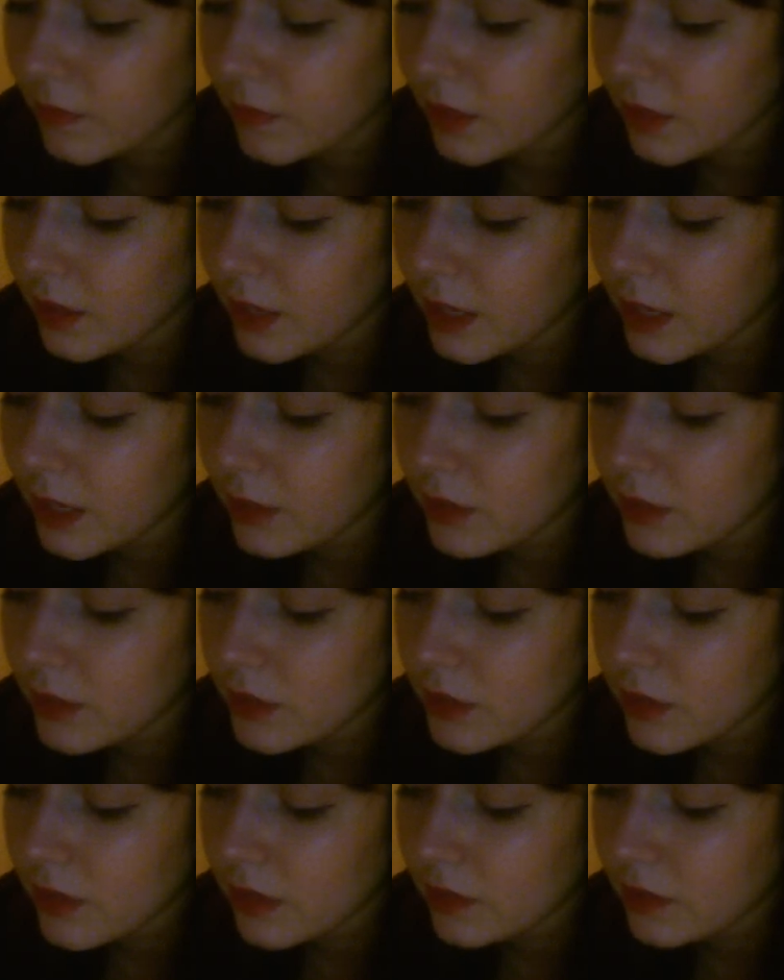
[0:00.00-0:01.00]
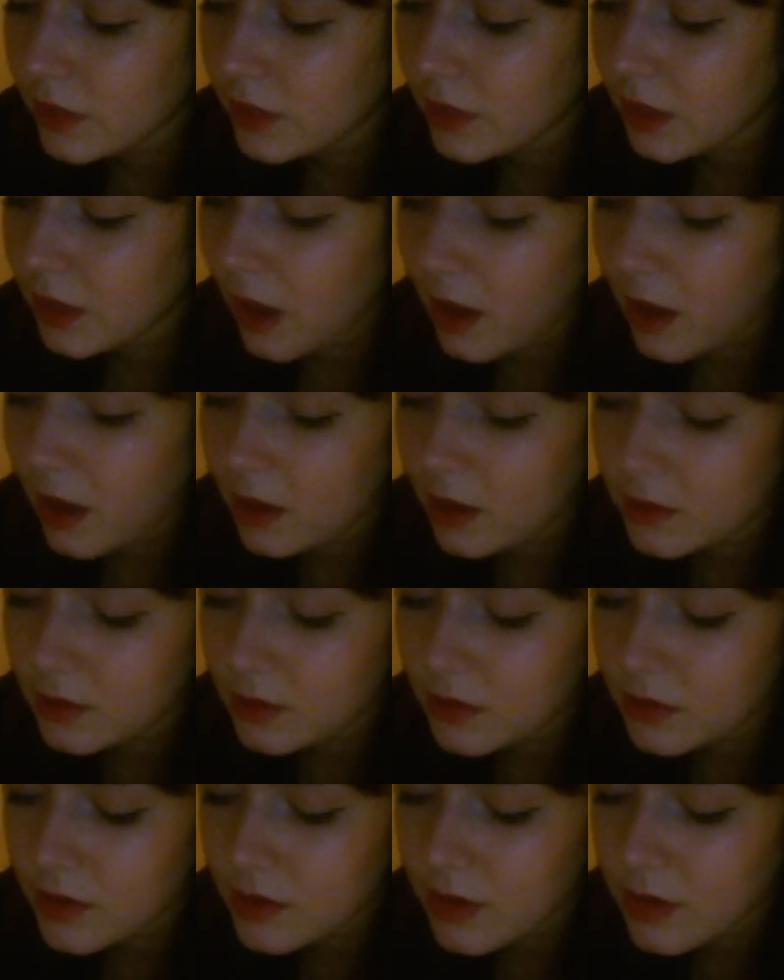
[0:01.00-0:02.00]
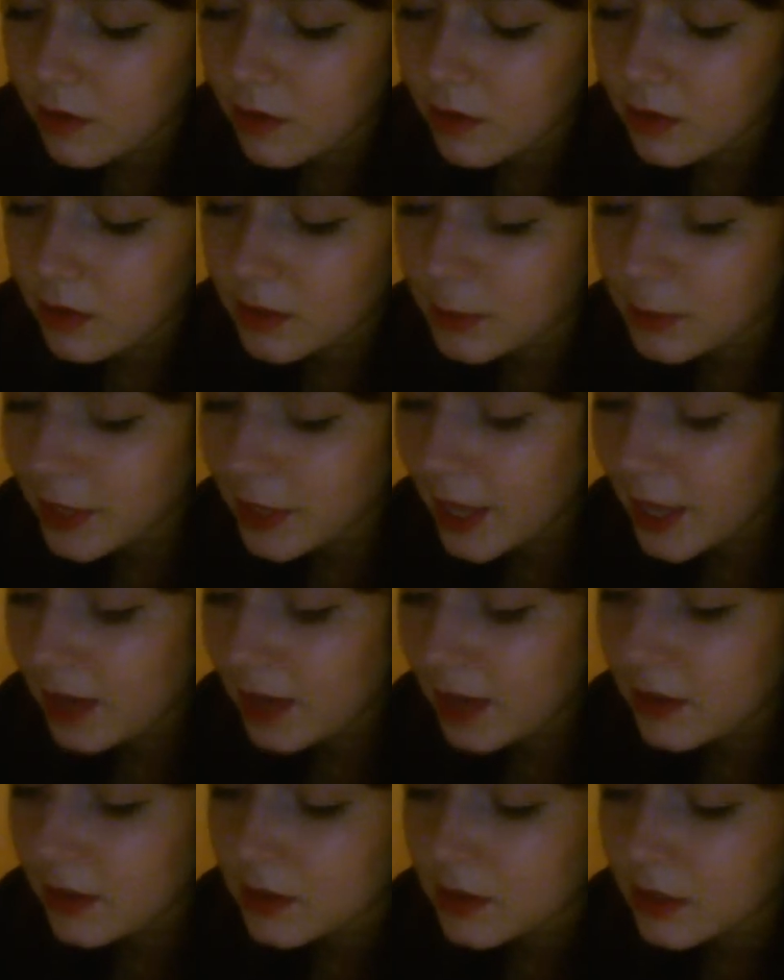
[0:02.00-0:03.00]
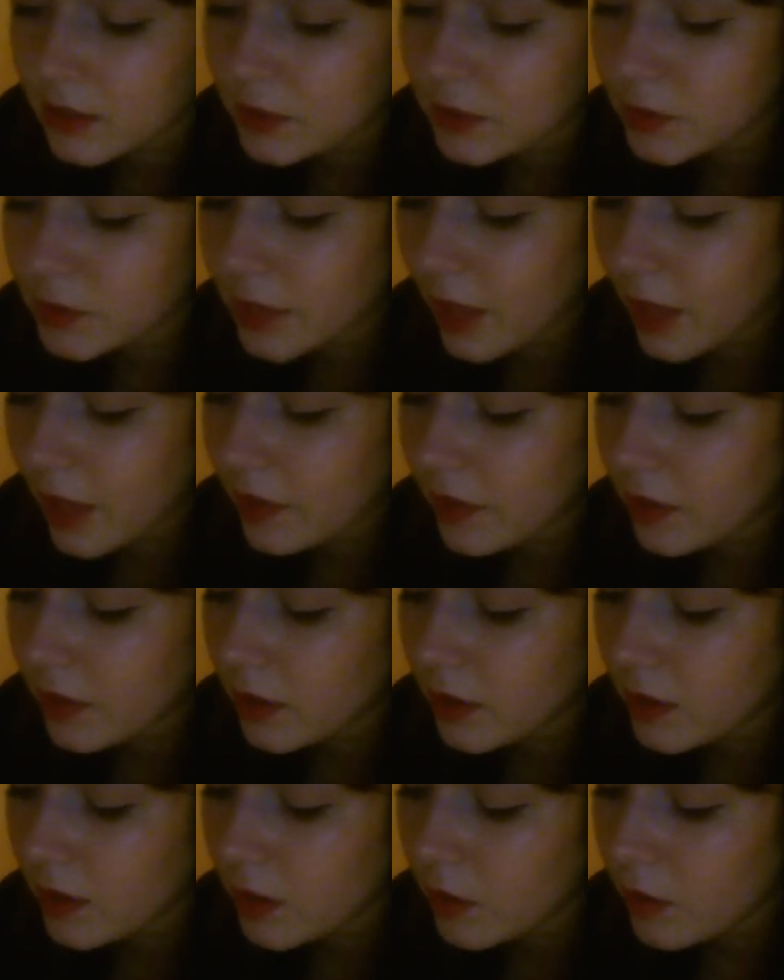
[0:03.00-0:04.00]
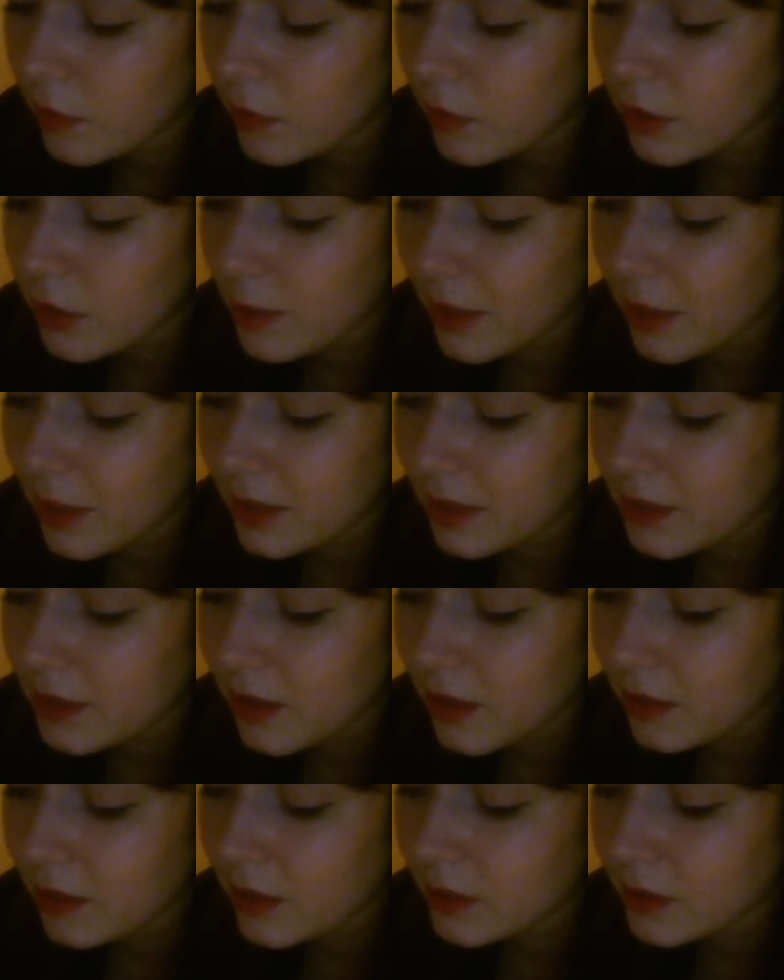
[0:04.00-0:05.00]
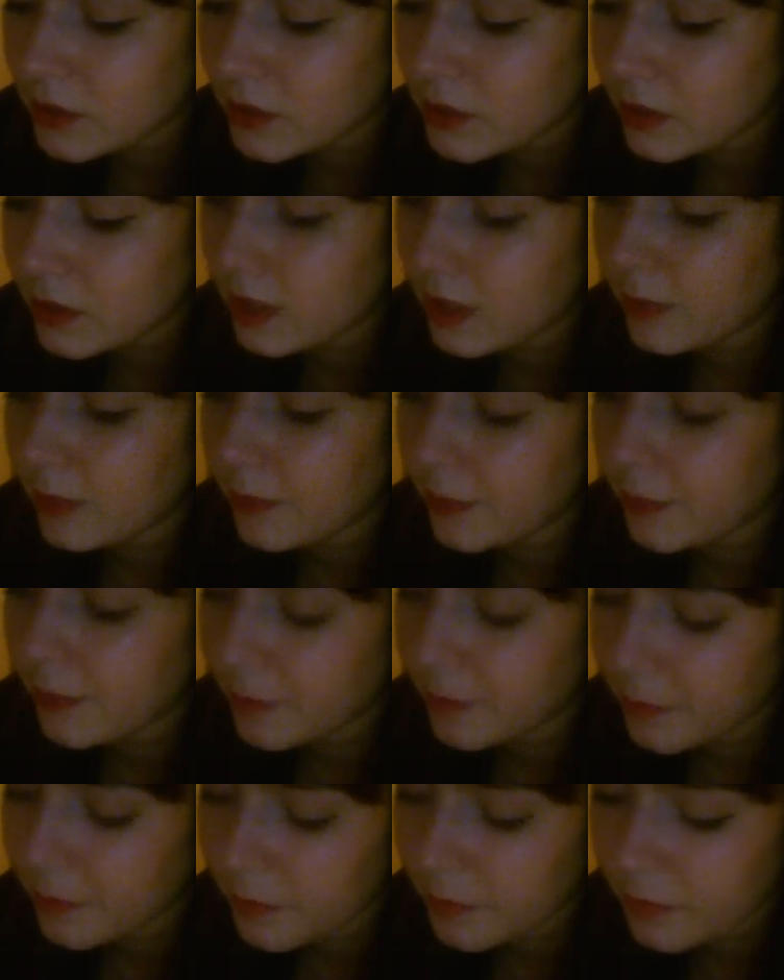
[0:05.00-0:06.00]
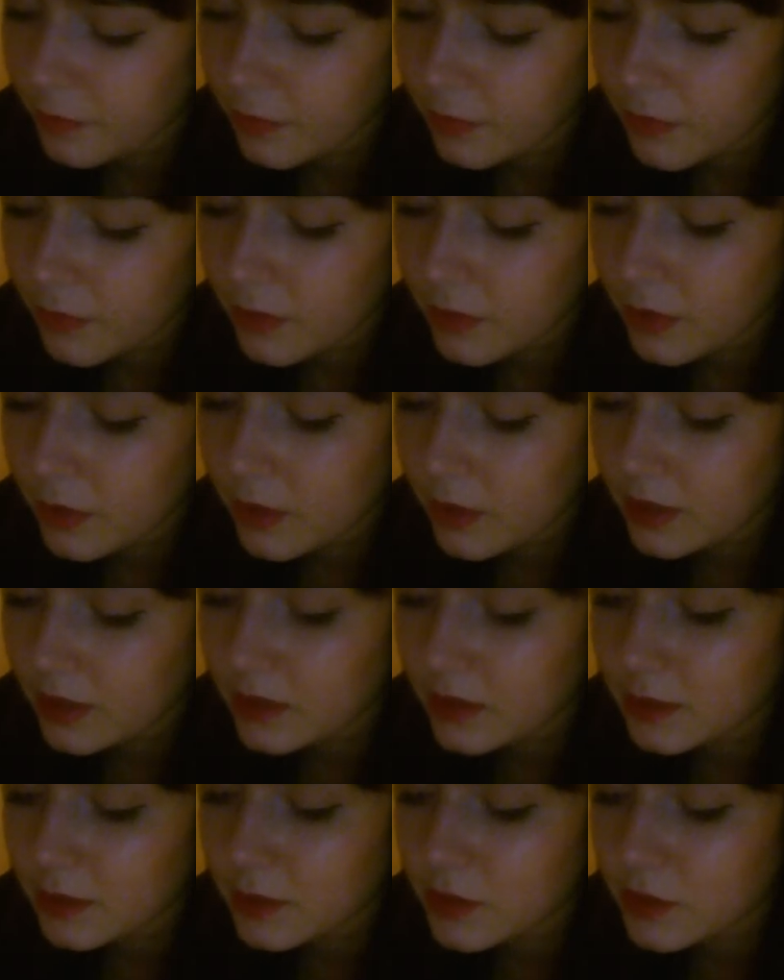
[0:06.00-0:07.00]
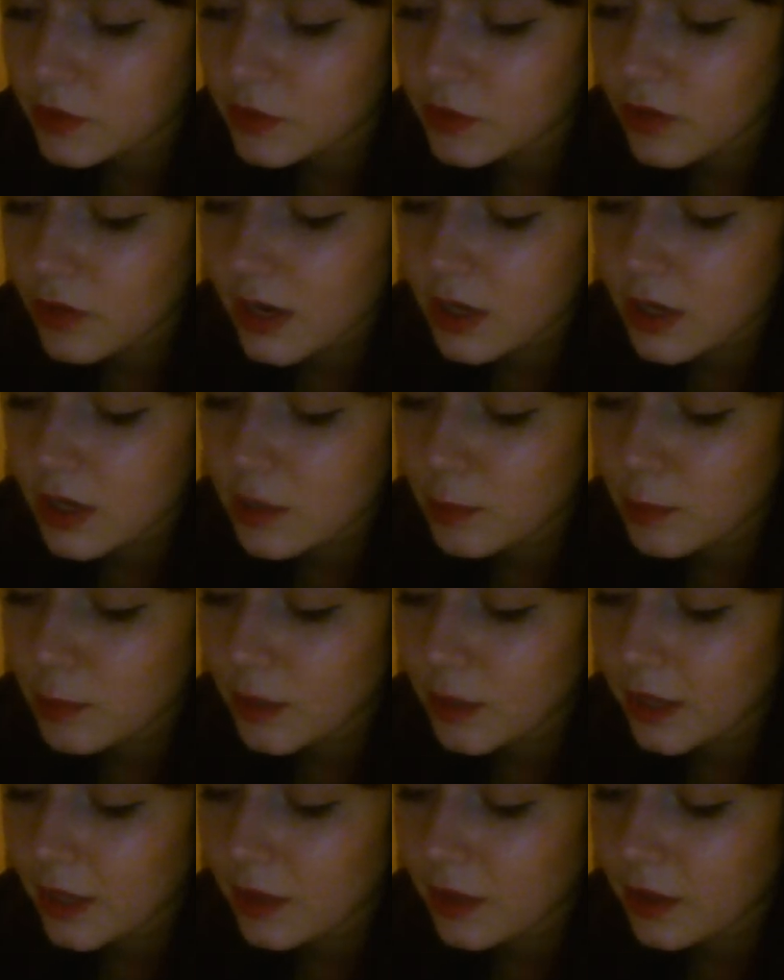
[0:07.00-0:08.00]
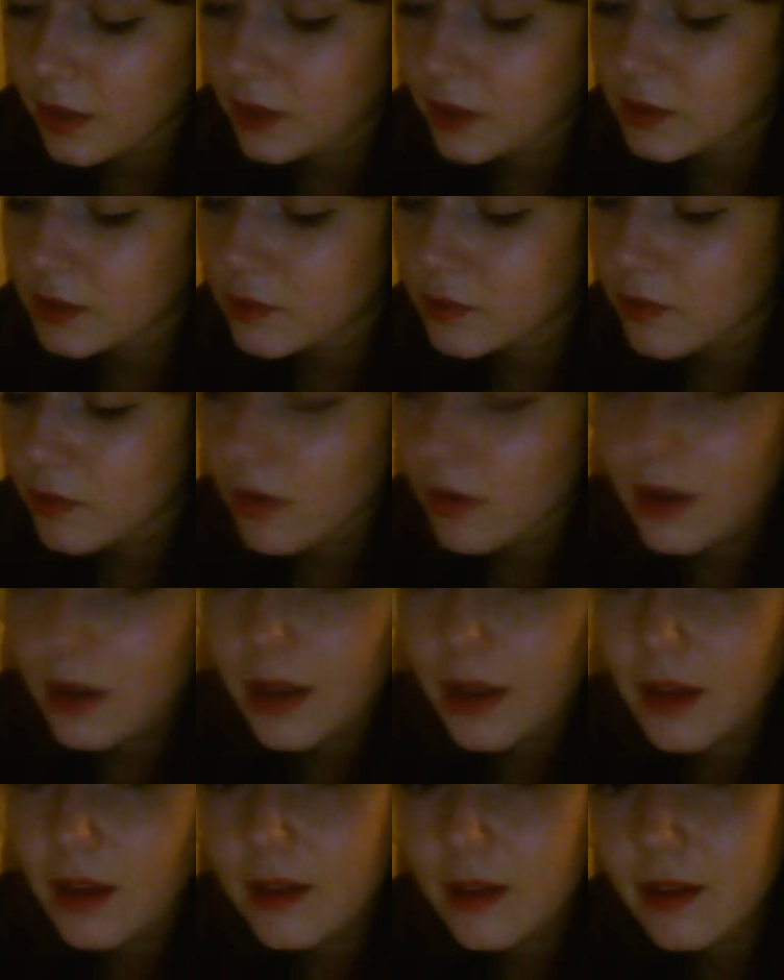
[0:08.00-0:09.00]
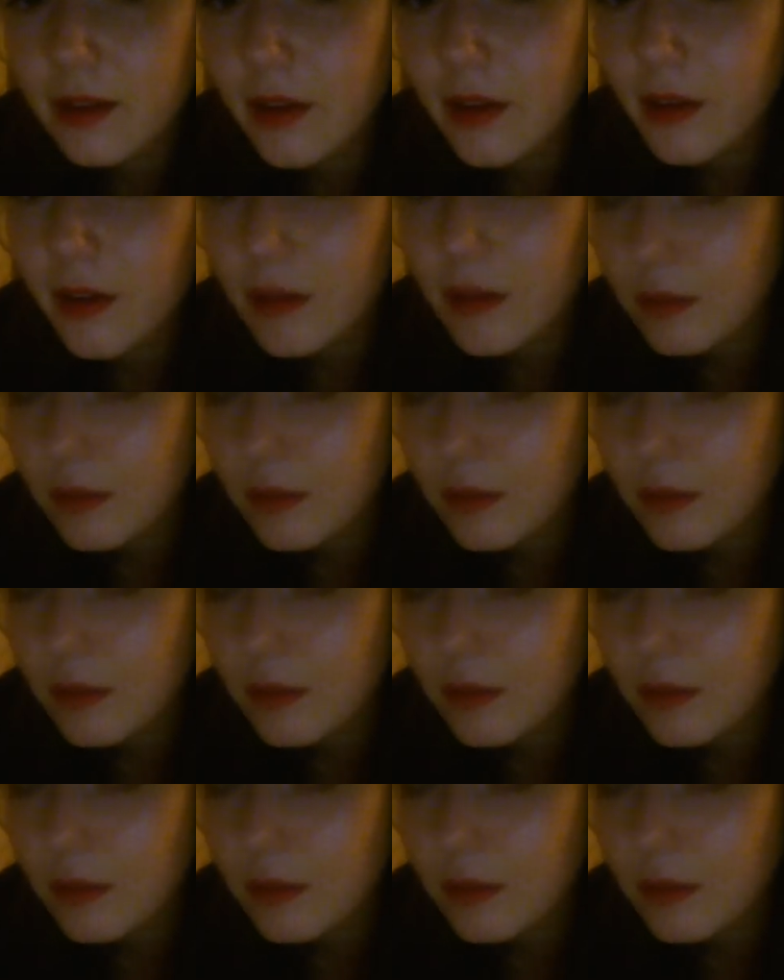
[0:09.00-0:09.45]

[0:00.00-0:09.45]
He retrieved the cards and shuffled them carelessly together, for they meant nothing to him, though they seemed strange playthings for a young girl.